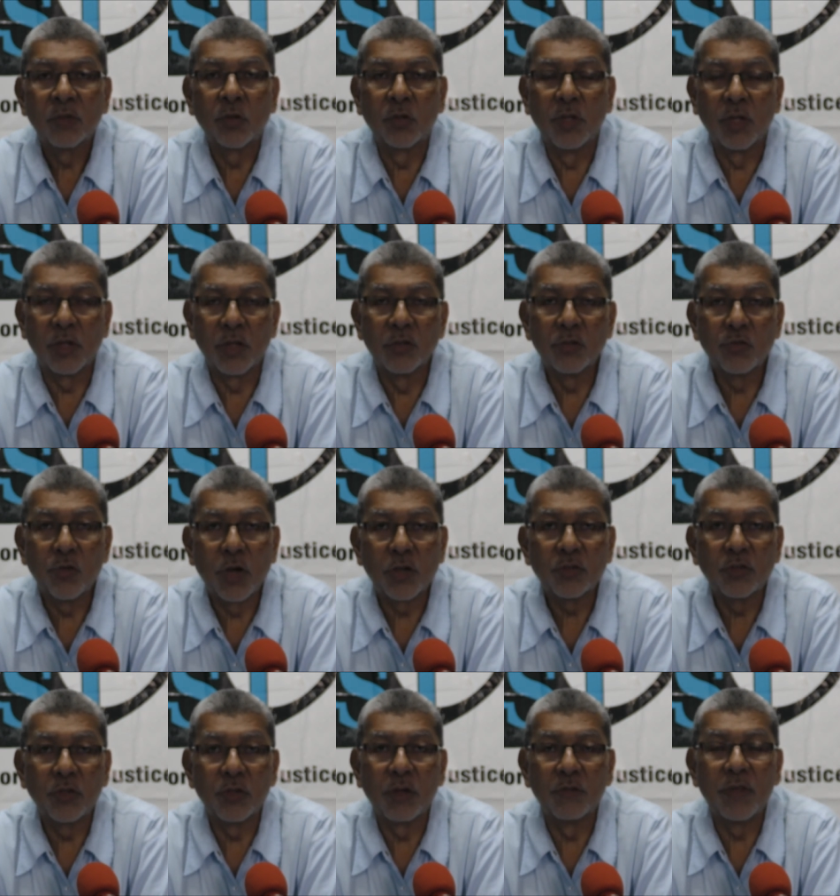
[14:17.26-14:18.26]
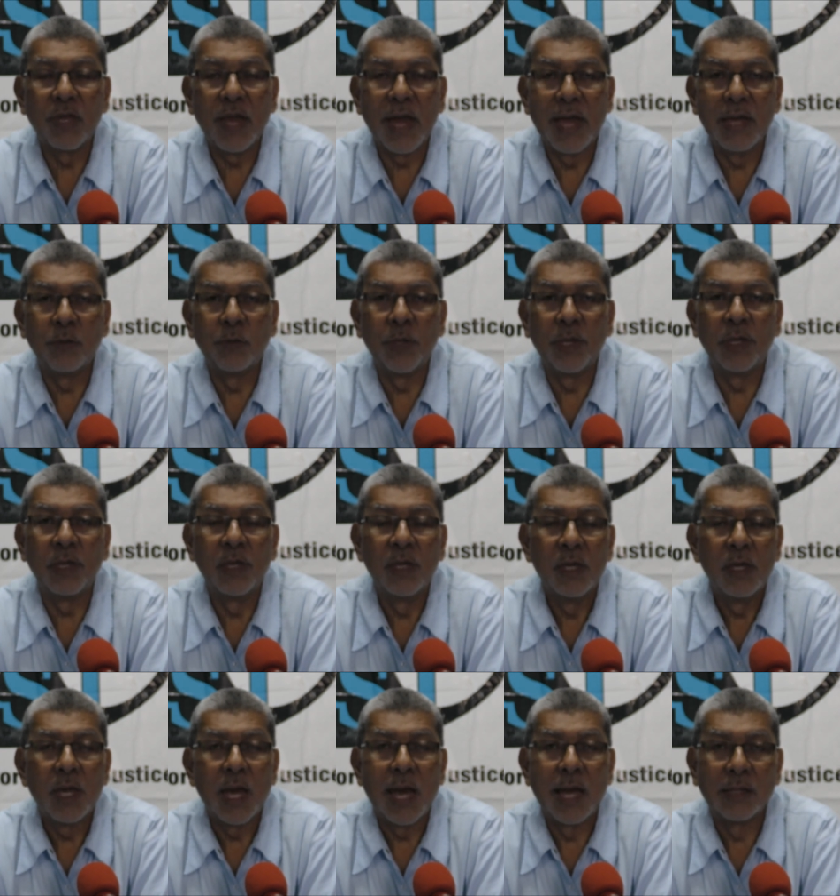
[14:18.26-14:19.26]
to the construction of the highway
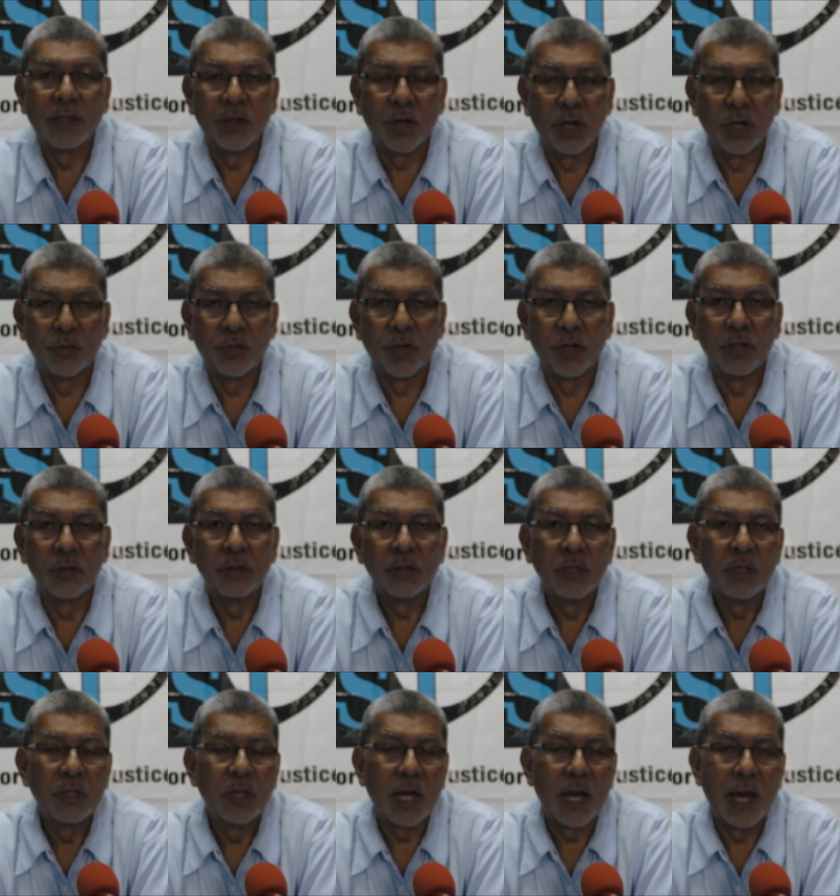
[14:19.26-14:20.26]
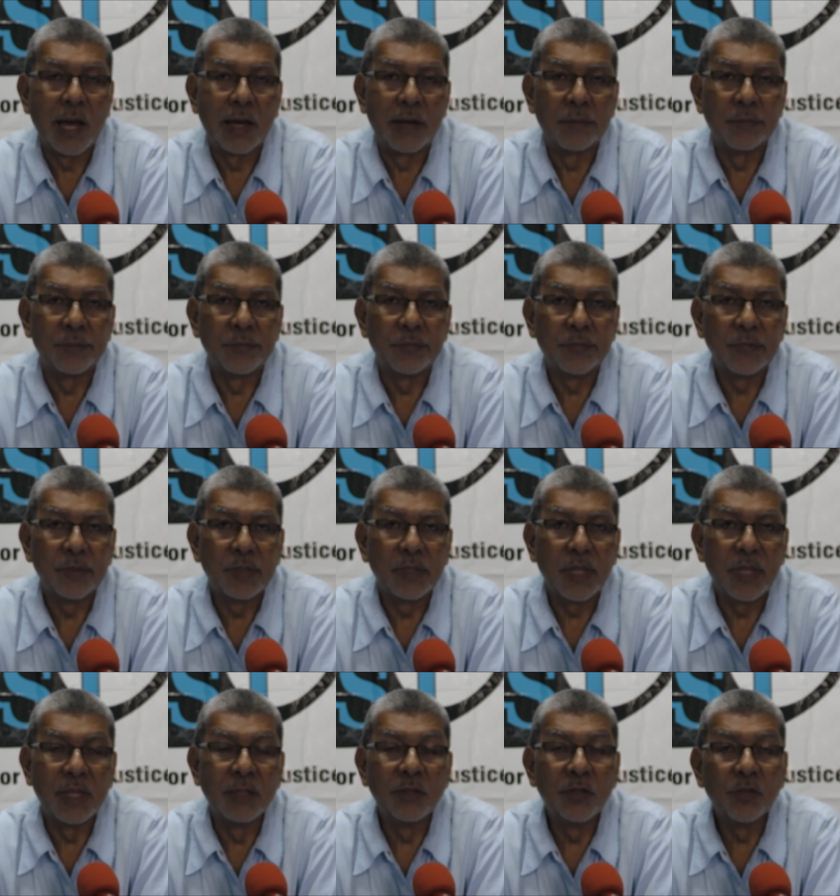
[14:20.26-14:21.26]
and other um,
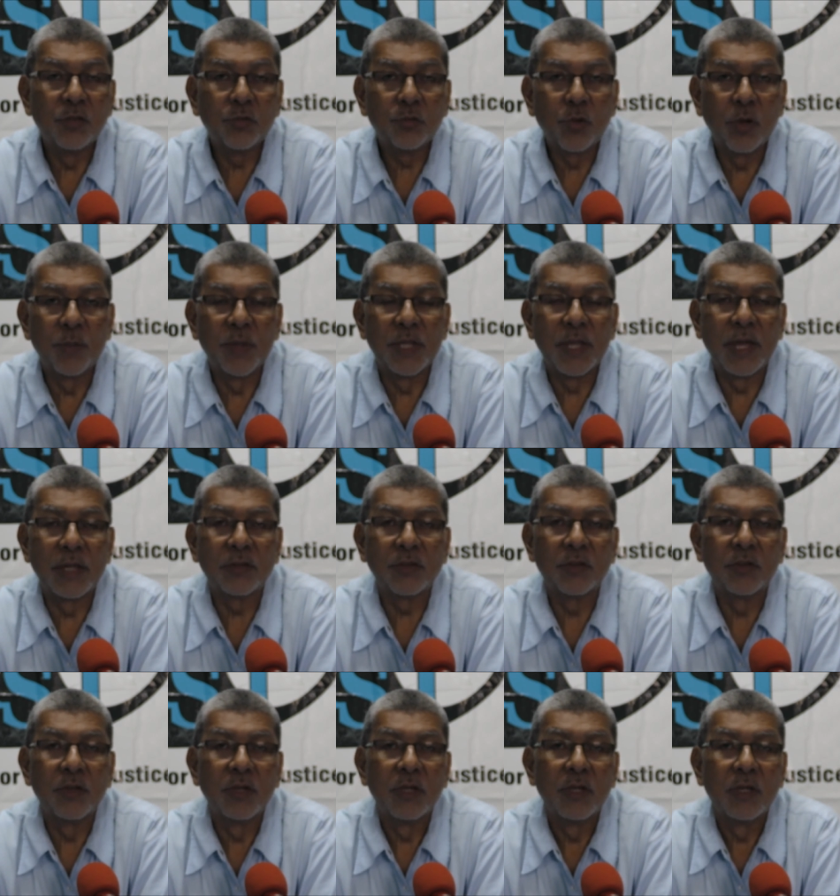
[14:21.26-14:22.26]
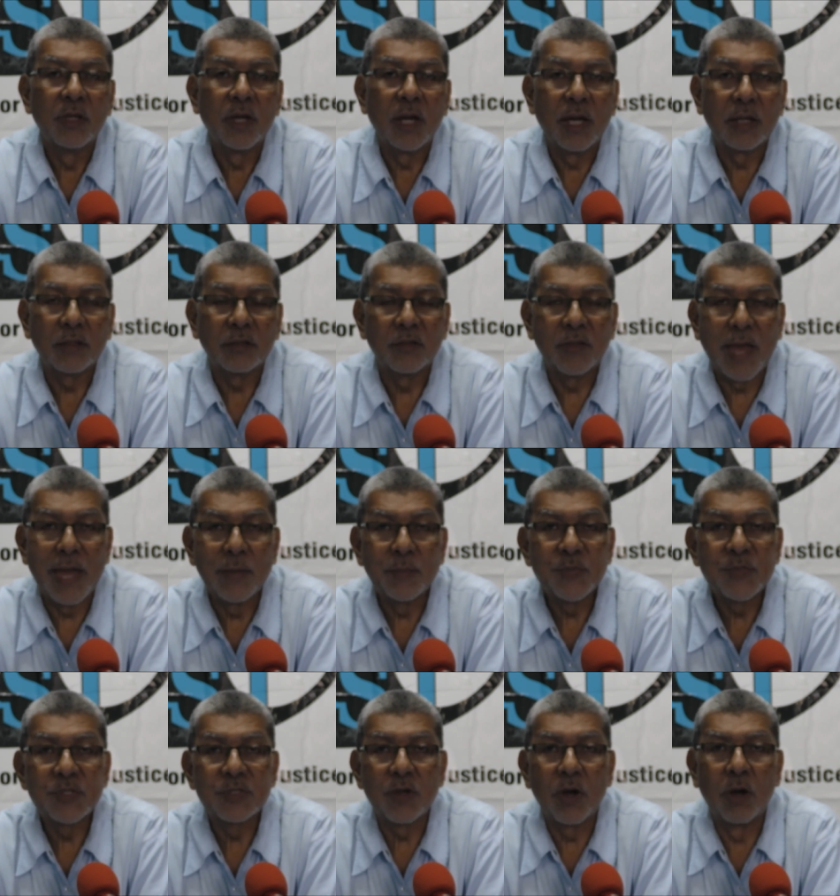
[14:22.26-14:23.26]
indiscriminate
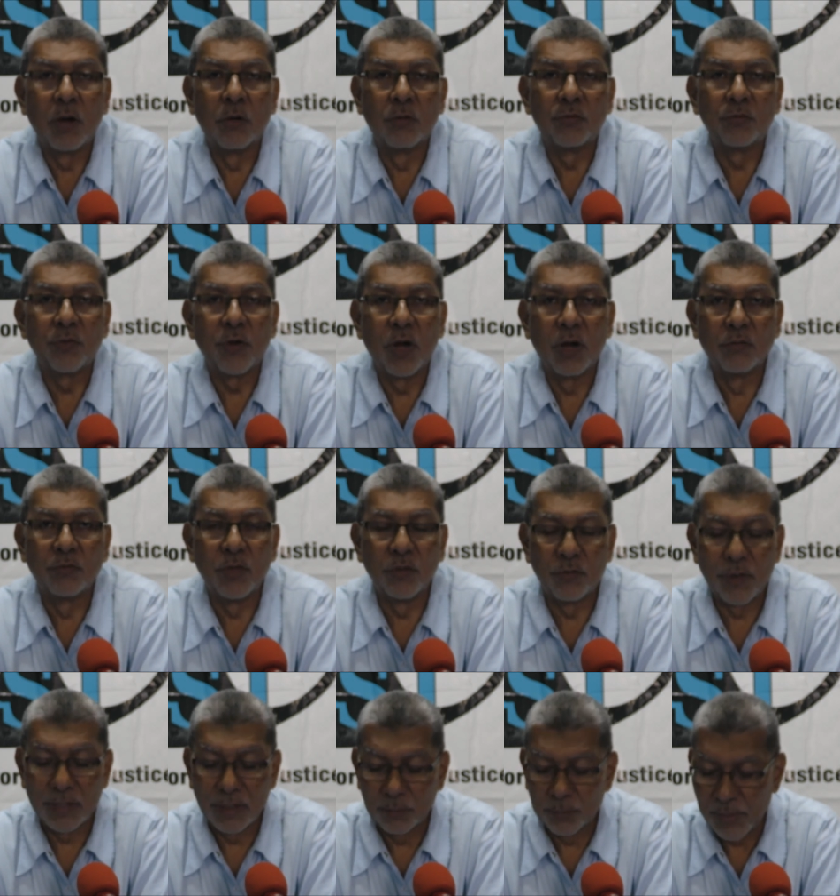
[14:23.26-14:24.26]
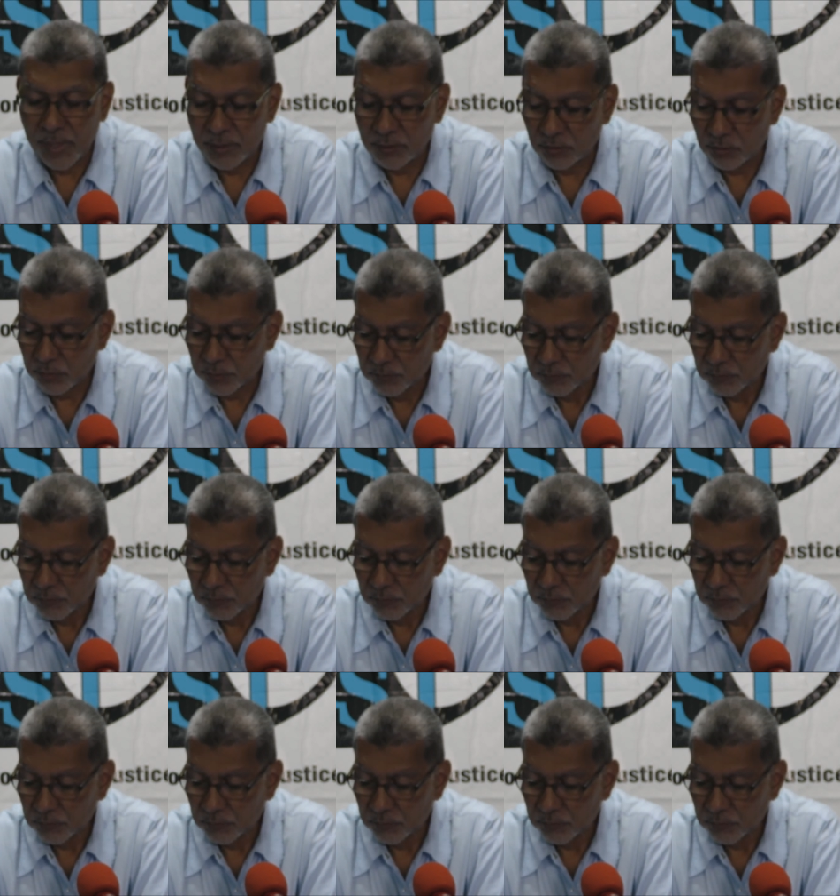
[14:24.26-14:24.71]
types of, of development.